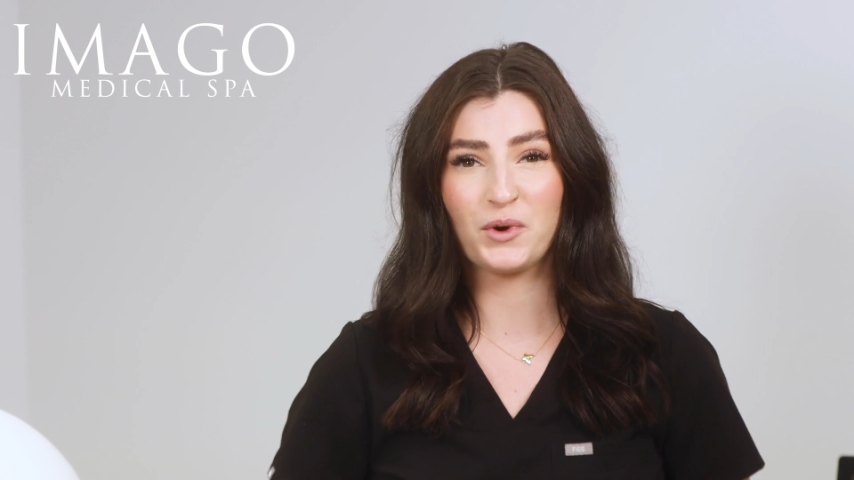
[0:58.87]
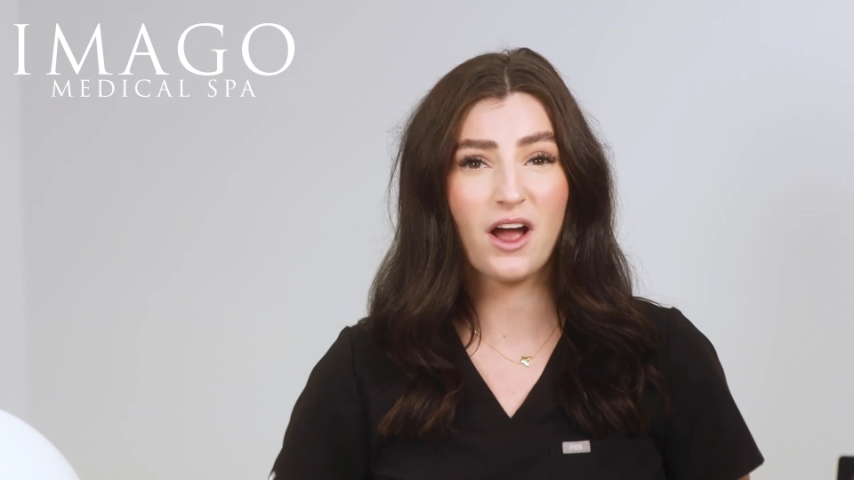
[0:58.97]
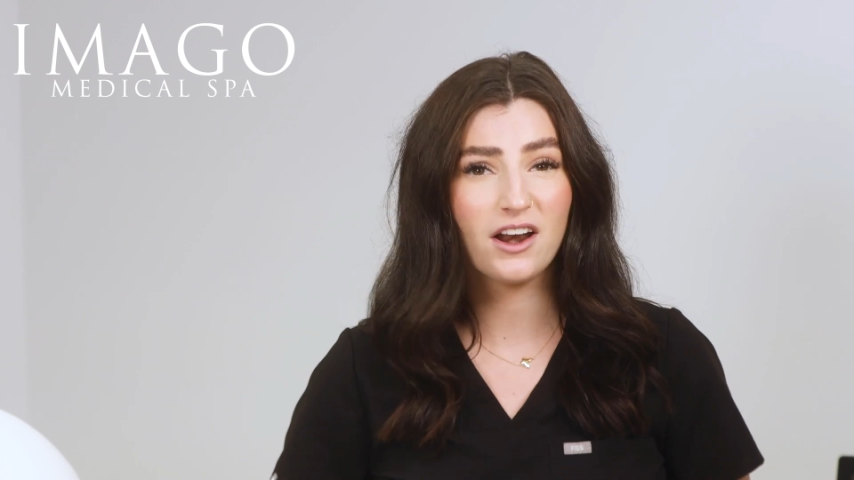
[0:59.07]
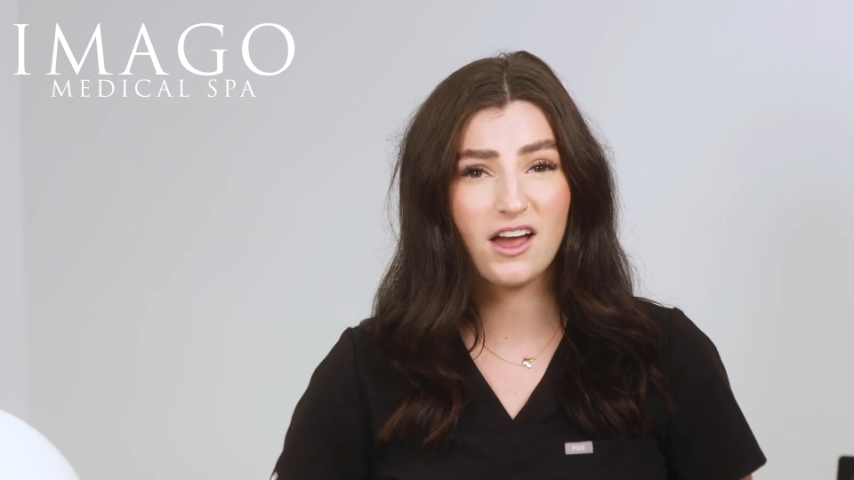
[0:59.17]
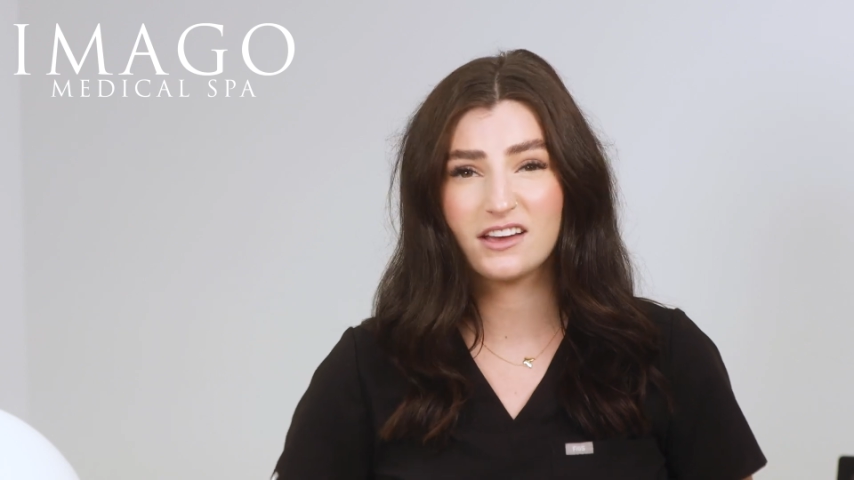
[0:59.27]

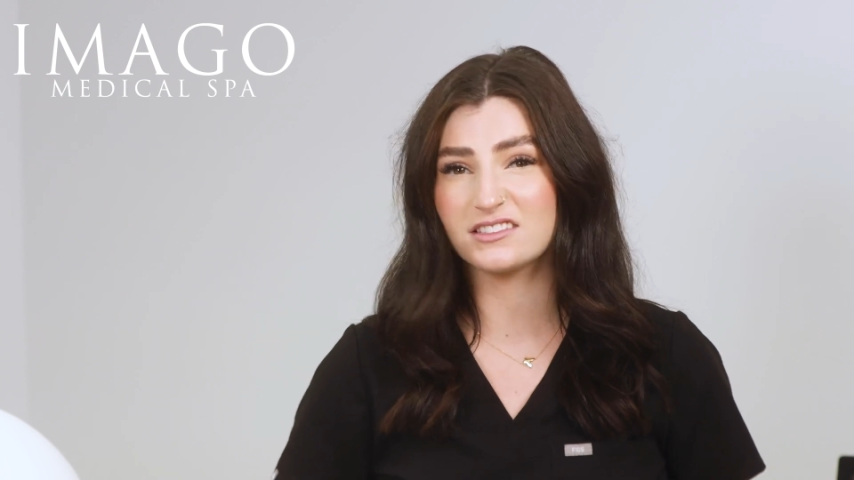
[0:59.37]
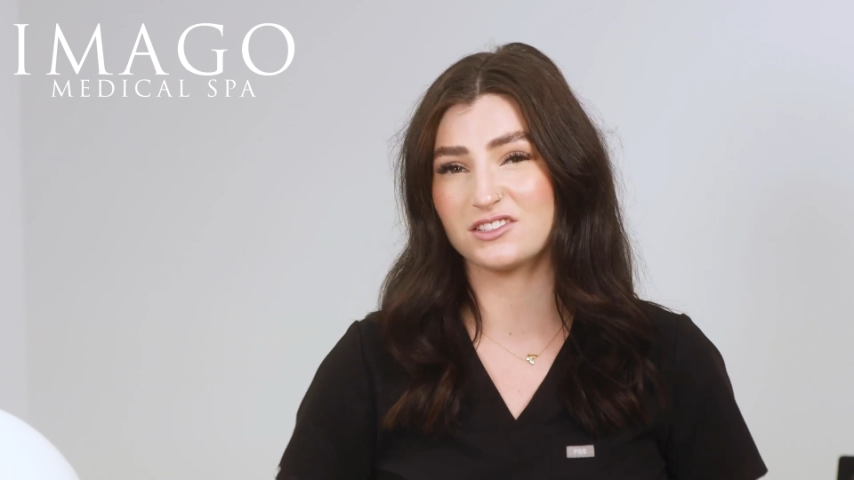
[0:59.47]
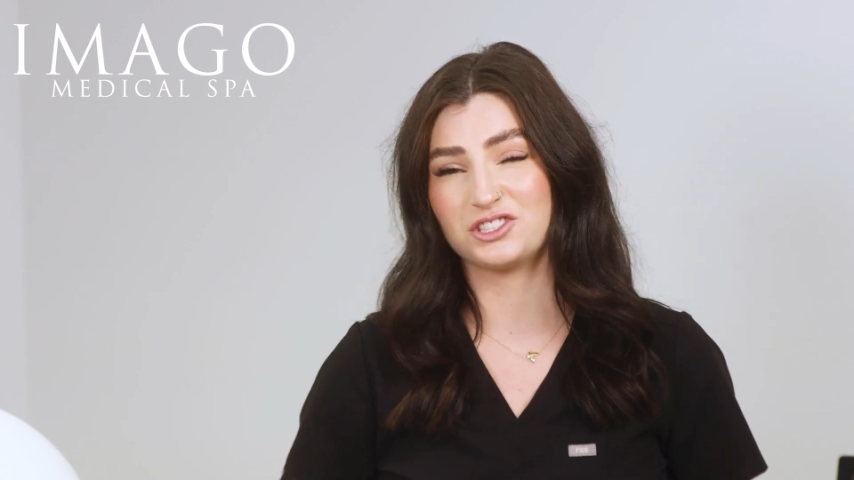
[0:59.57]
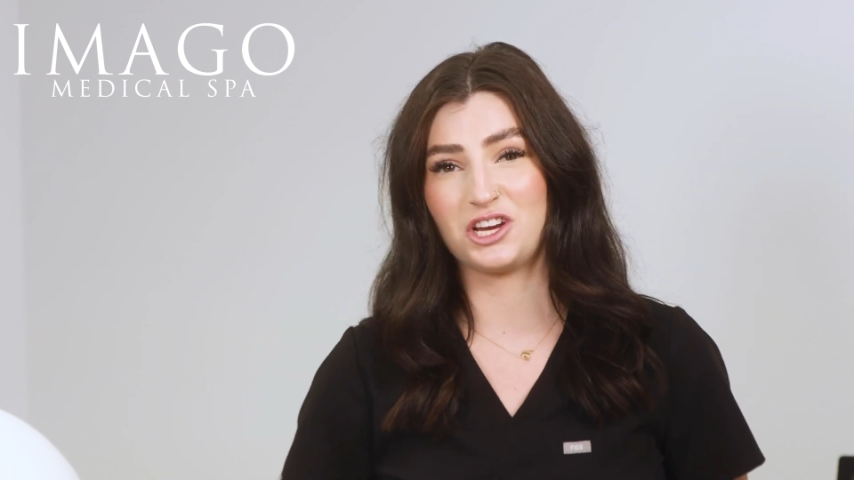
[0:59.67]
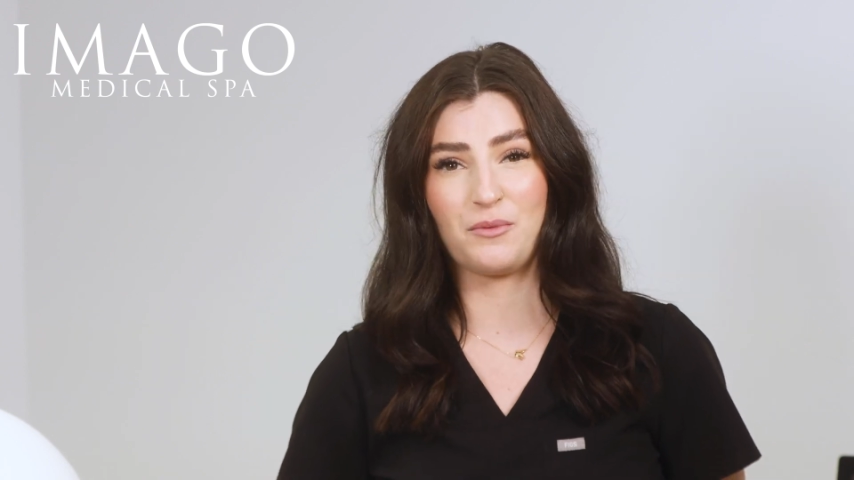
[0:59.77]
products
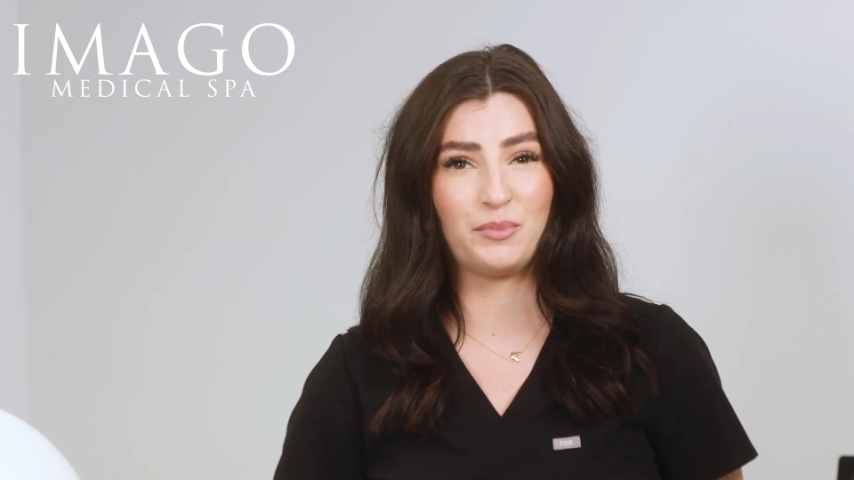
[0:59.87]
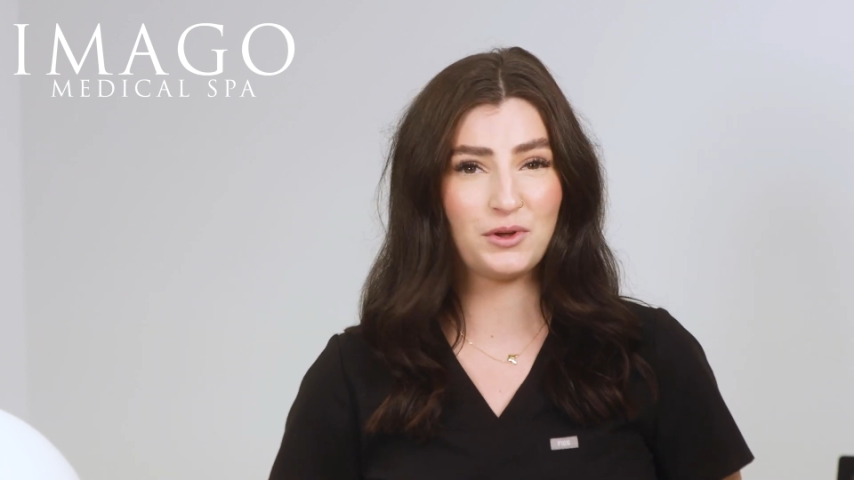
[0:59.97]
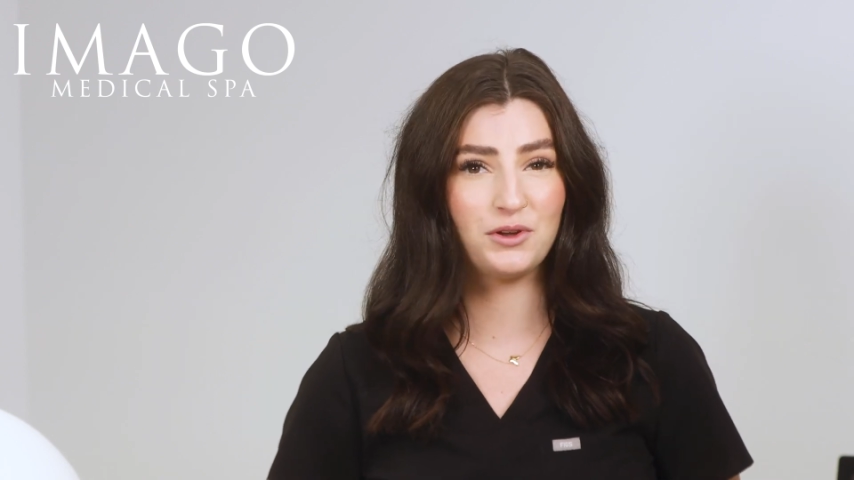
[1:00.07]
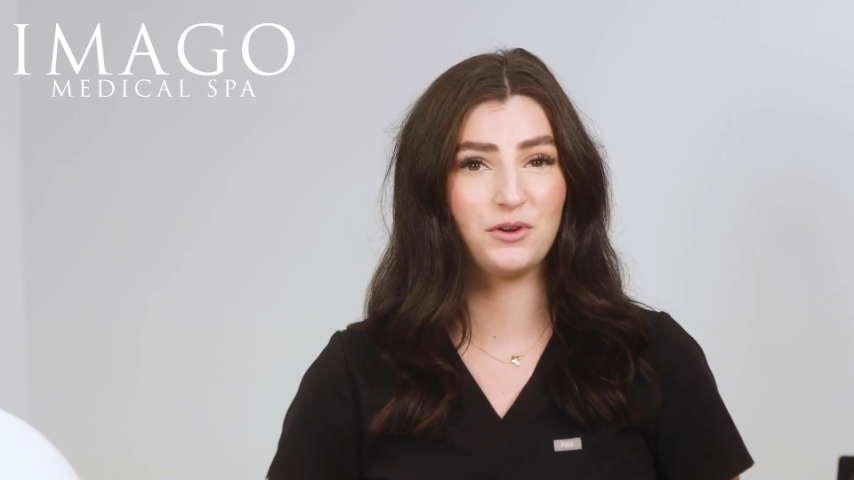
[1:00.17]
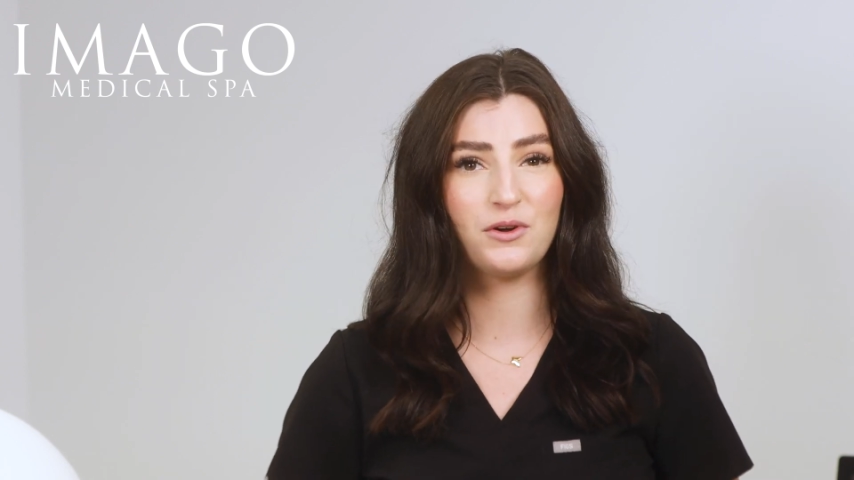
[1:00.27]
or
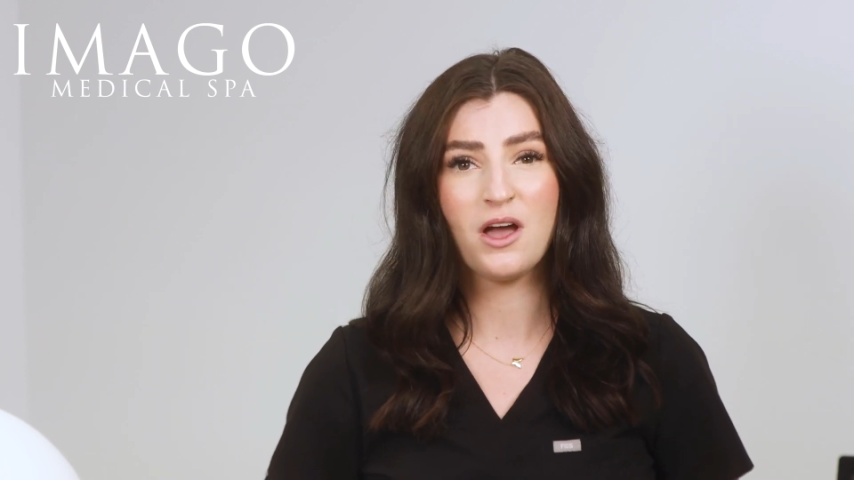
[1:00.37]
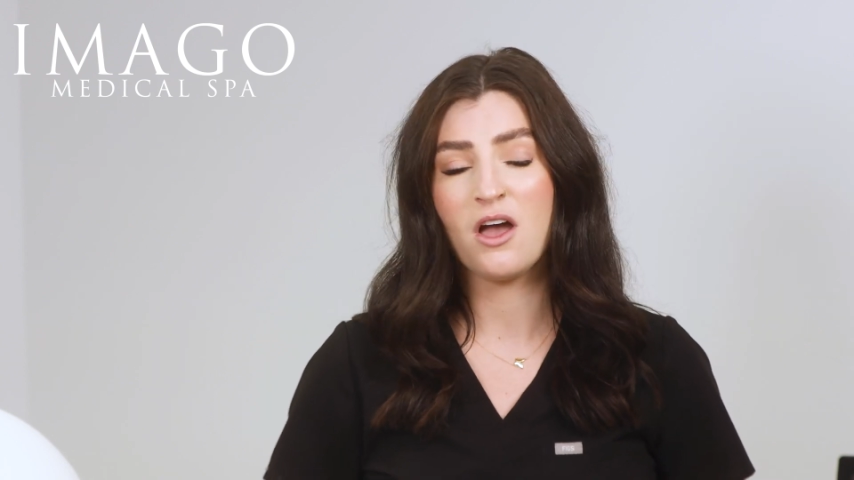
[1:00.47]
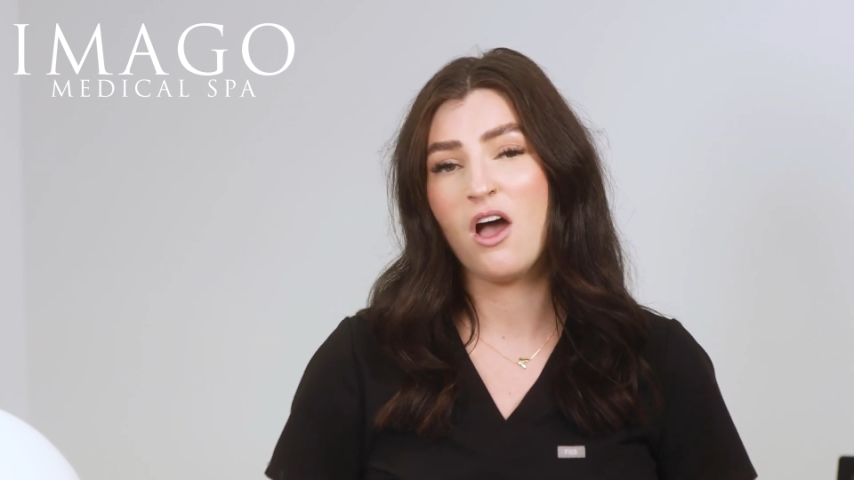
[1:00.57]
shampoo.